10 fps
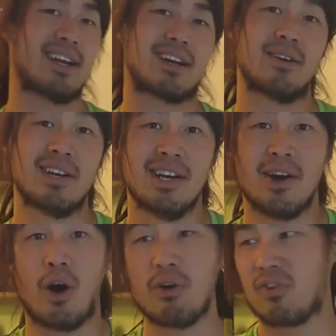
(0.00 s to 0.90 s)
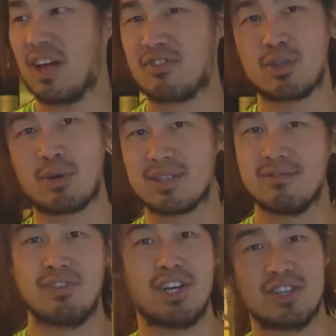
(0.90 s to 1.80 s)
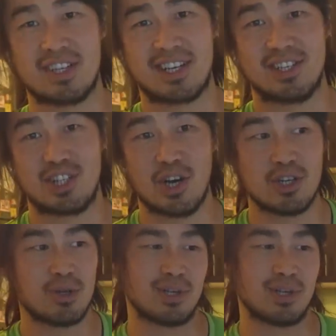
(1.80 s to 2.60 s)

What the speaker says: Like, hopefully I've still got some videos and I can show you,